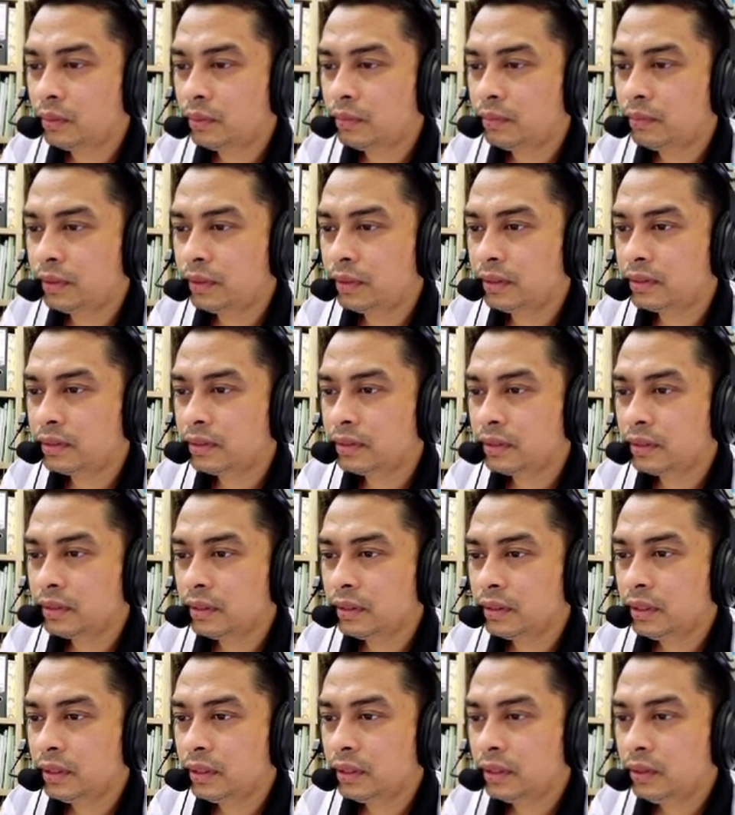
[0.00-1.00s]
so
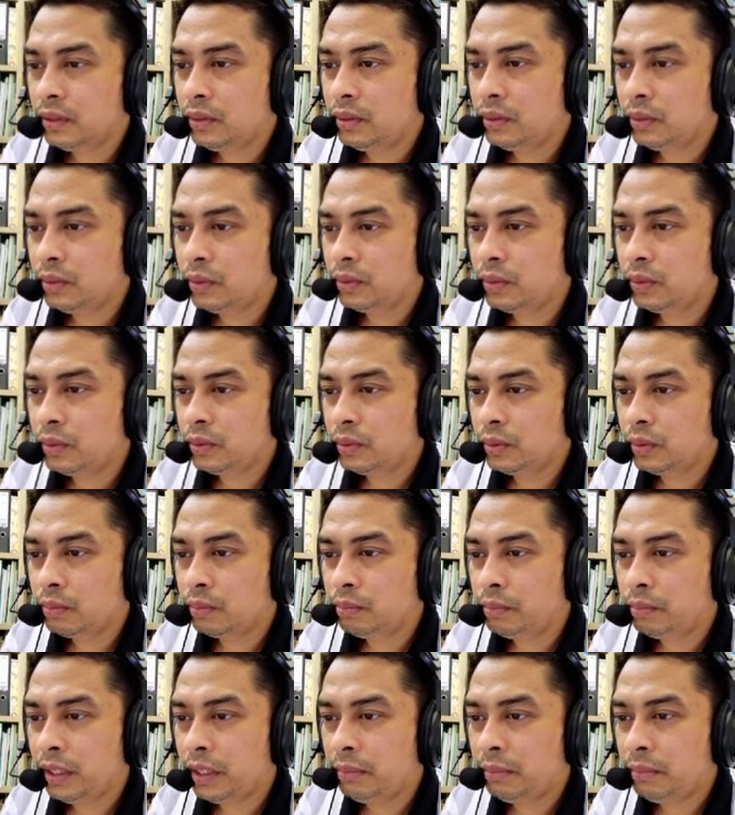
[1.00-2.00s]
first
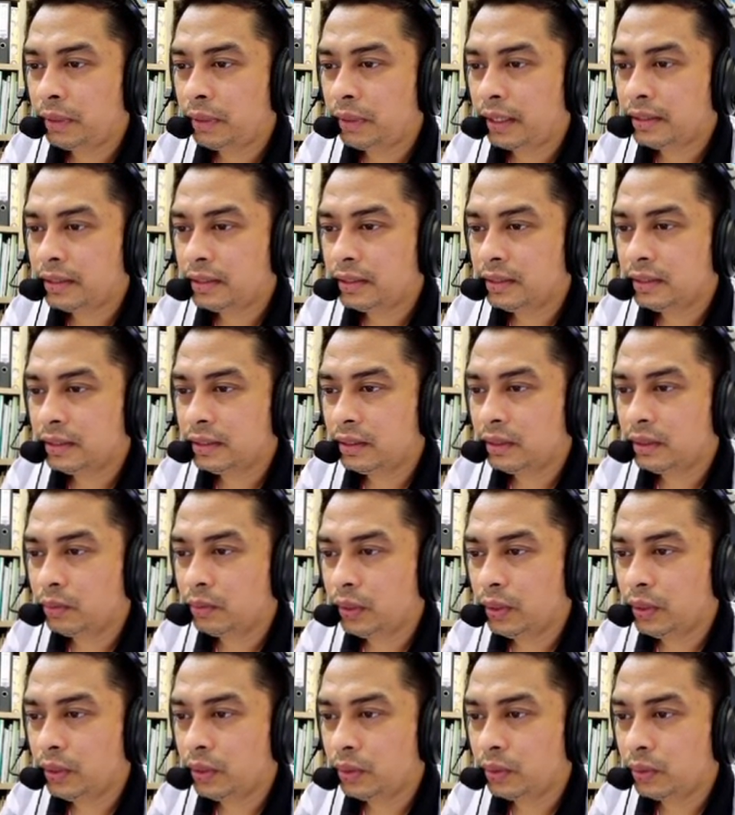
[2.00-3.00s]
you minimize
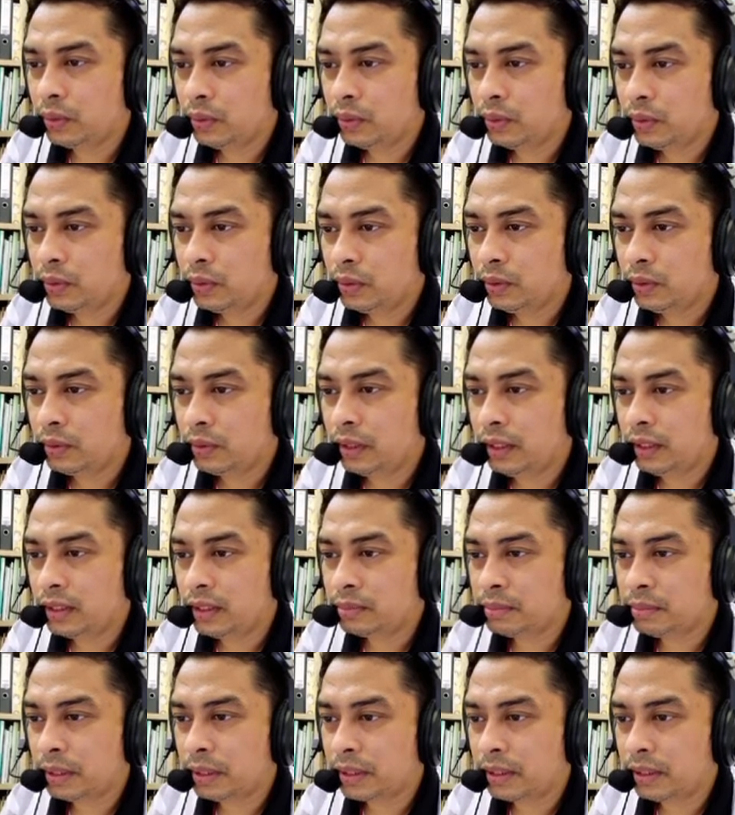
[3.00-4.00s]
the window.
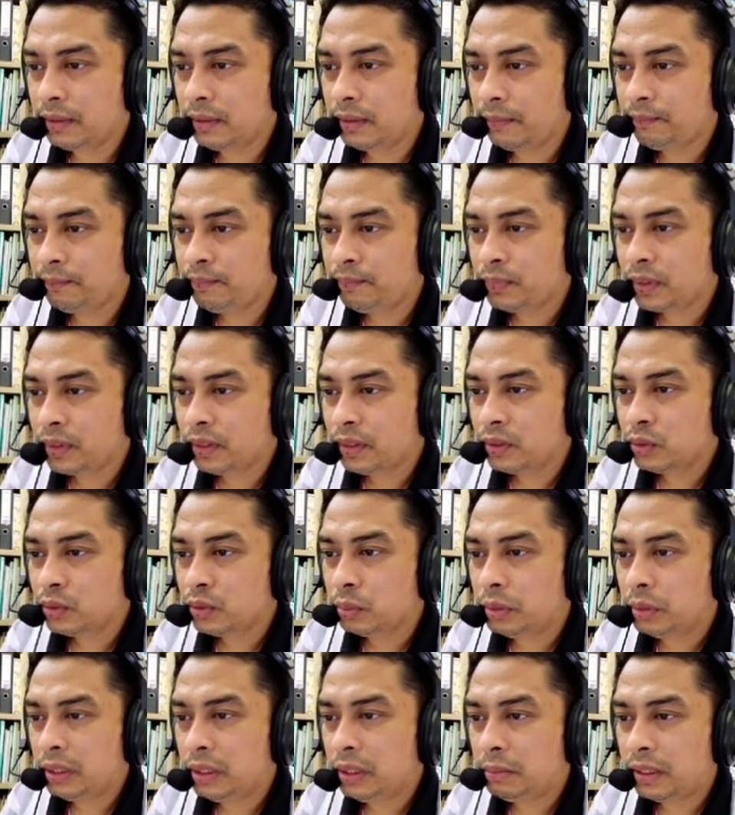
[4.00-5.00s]
You click this button
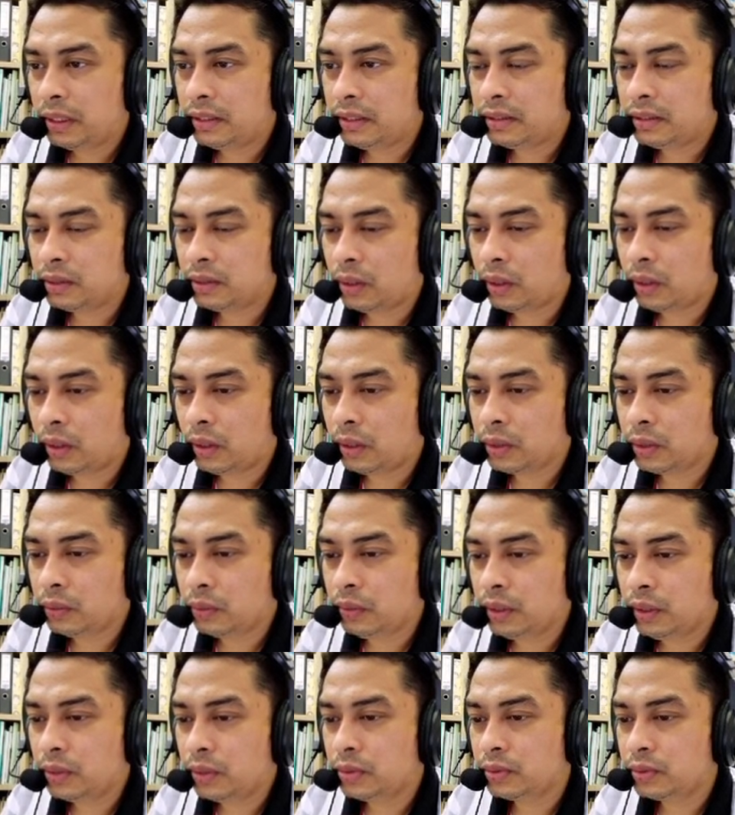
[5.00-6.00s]
to minimize
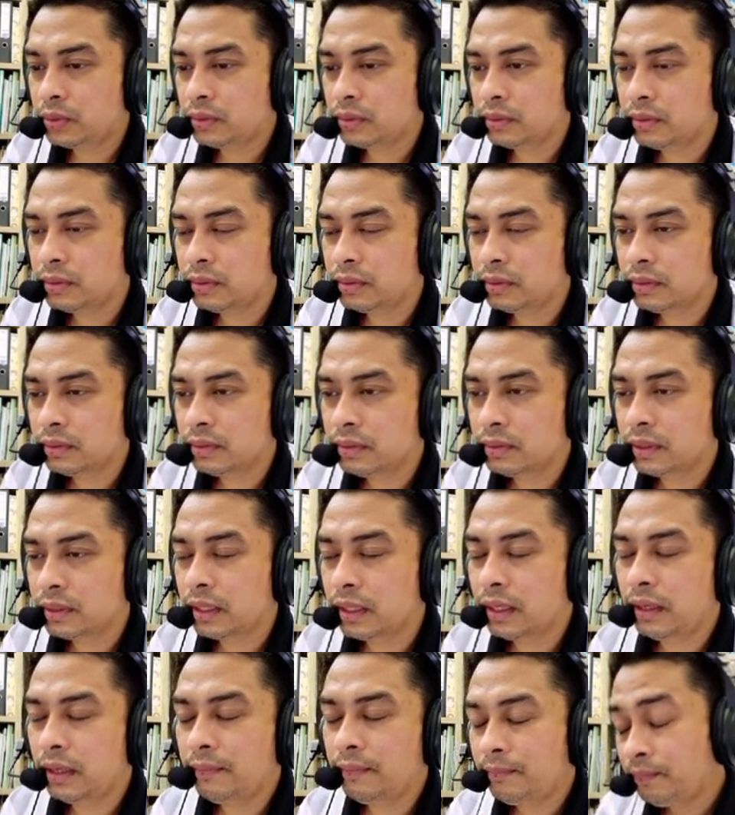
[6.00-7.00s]
all the windows.
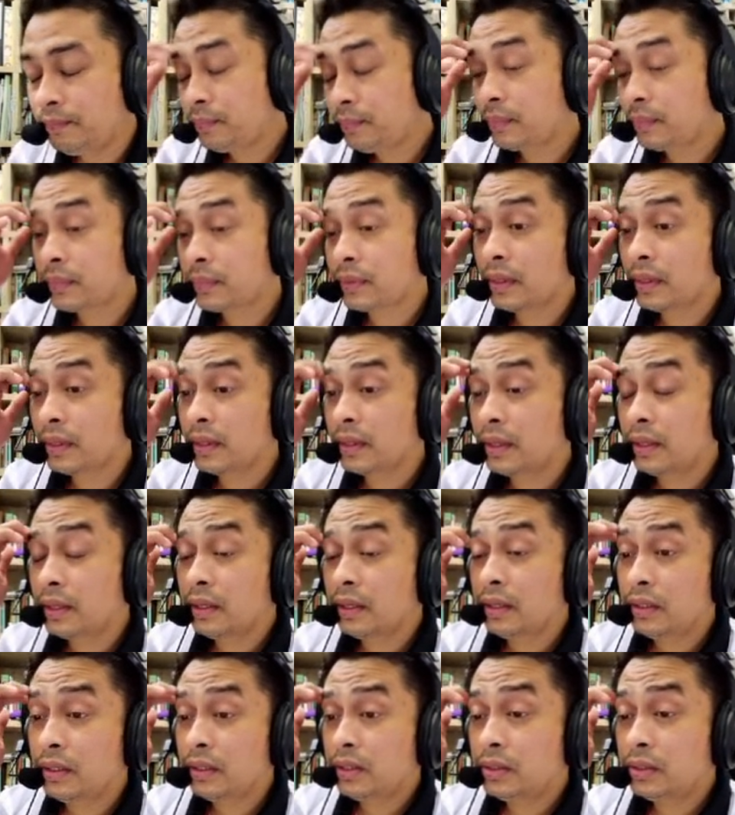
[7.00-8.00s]
Okay.
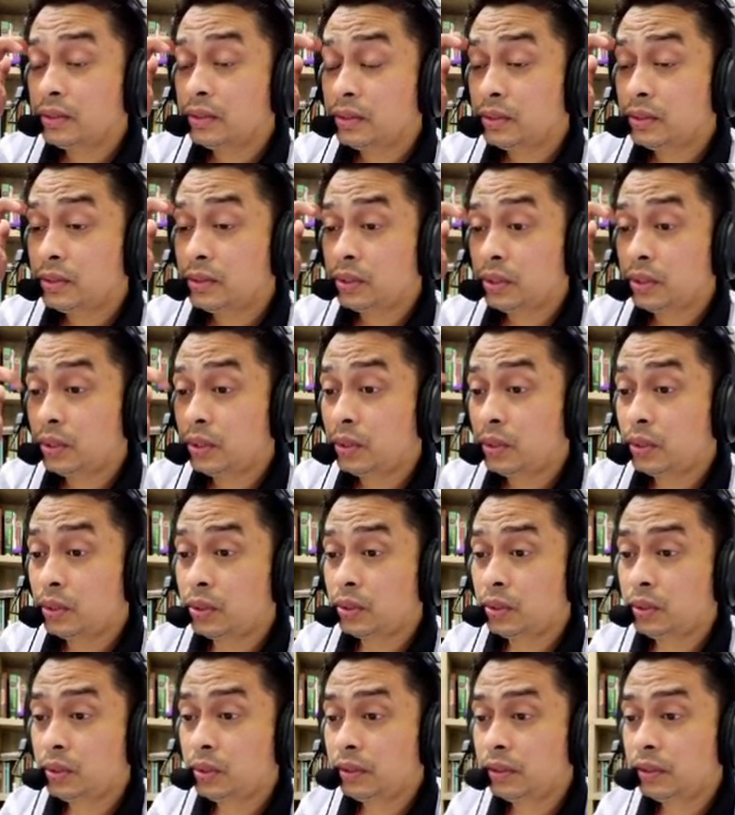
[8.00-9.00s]

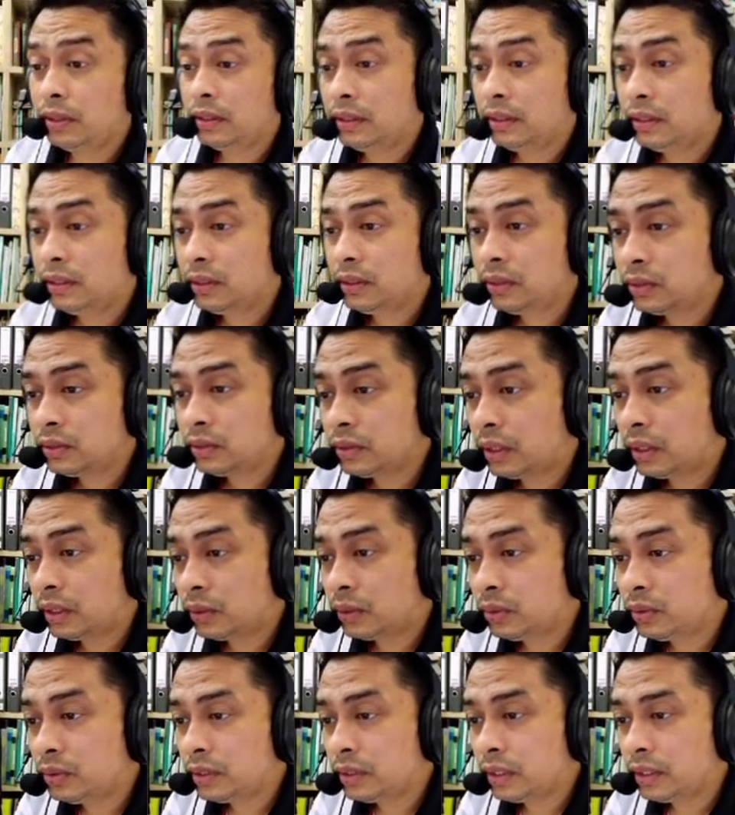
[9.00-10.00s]
So
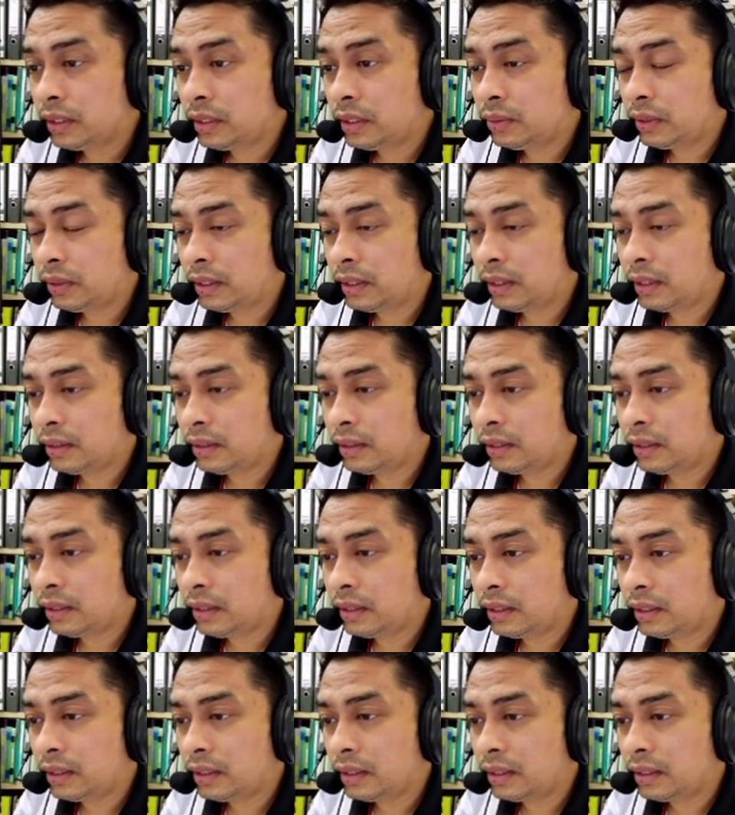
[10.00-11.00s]
how to change the
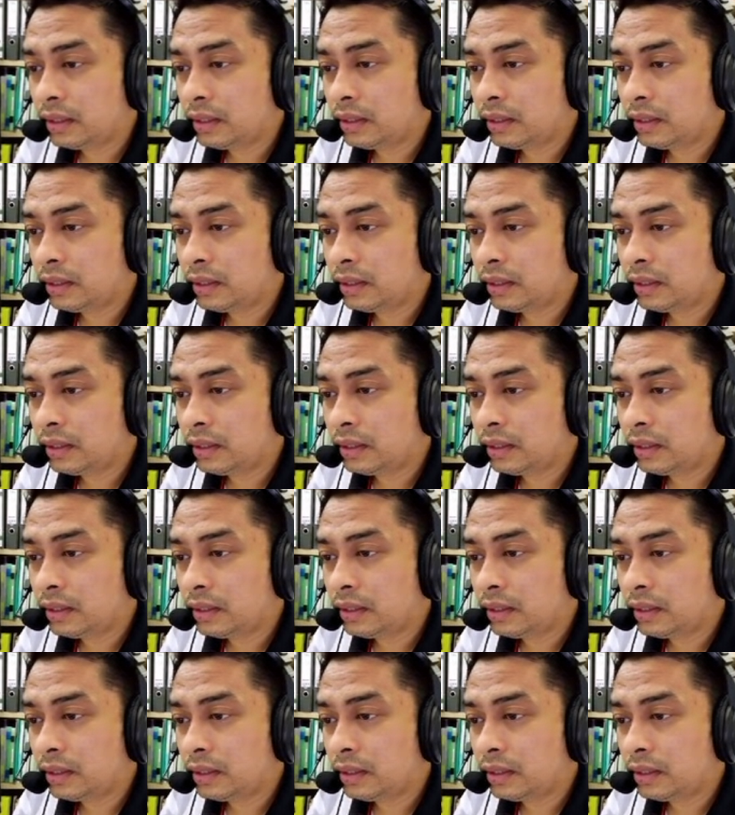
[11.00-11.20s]
one?